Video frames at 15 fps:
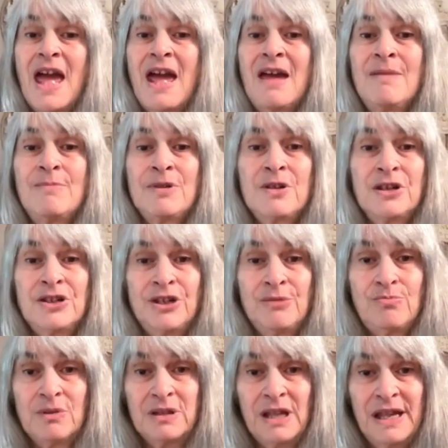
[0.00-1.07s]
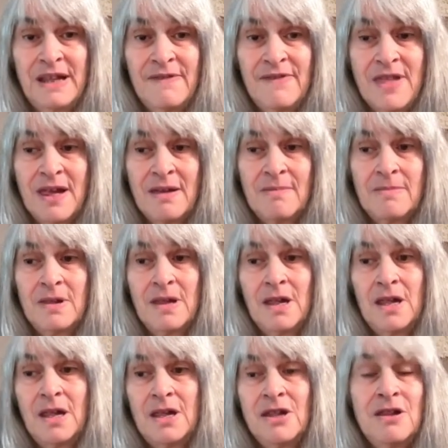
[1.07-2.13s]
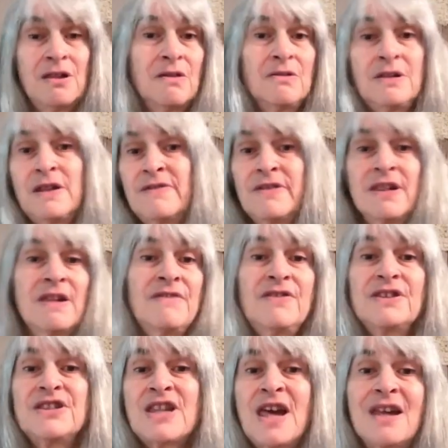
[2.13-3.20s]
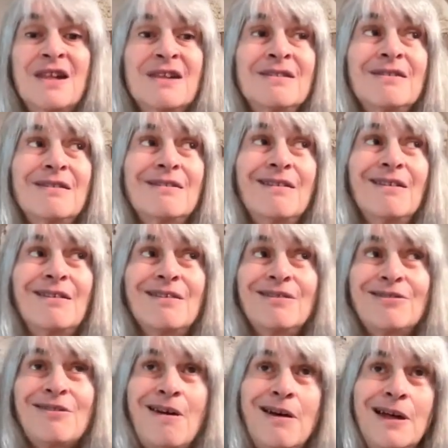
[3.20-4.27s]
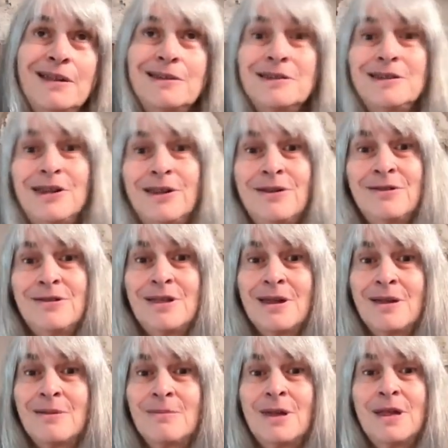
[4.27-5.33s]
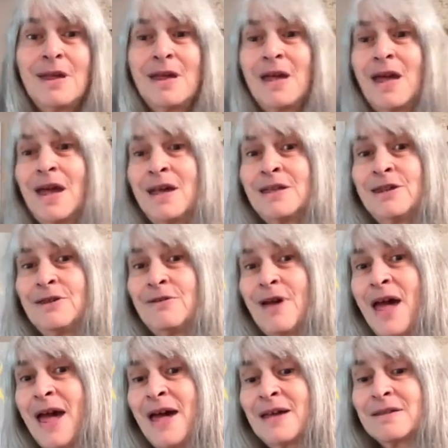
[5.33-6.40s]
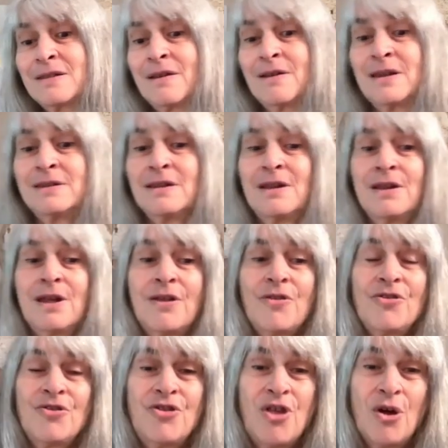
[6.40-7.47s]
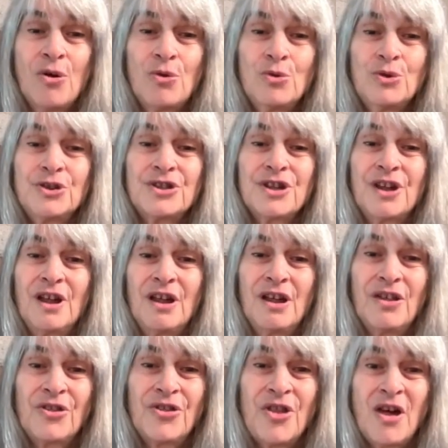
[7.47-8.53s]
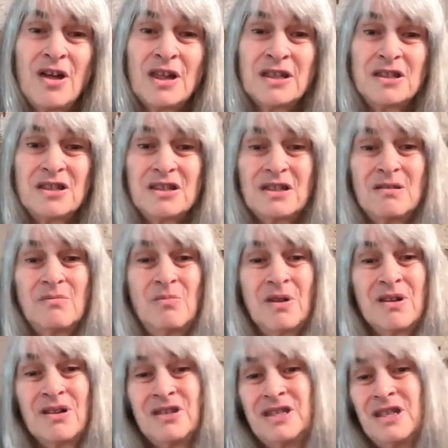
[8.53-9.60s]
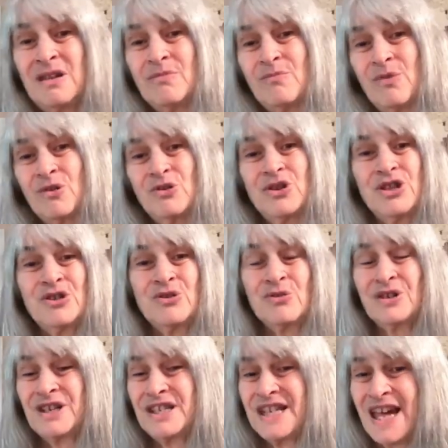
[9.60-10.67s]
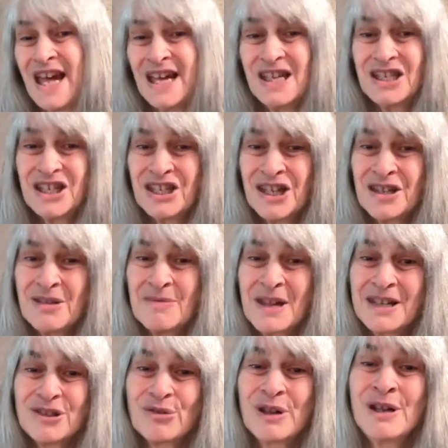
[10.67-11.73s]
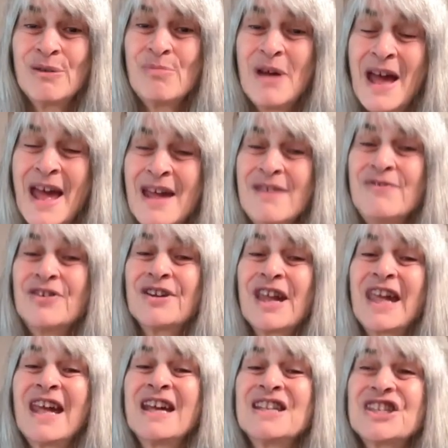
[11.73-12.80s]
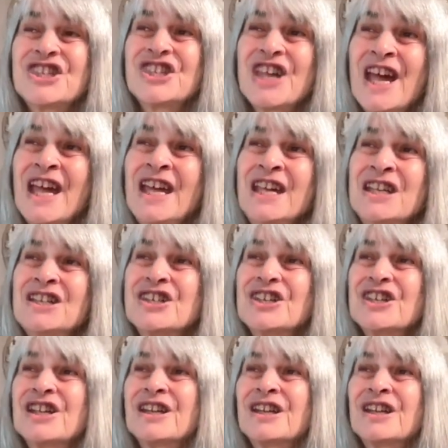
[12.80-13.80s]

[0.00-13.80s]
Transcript: And because you believe them, you don't even give a second thought to them and you act on those thoughts because the emotions are attached to them. That's why your behavior can't change.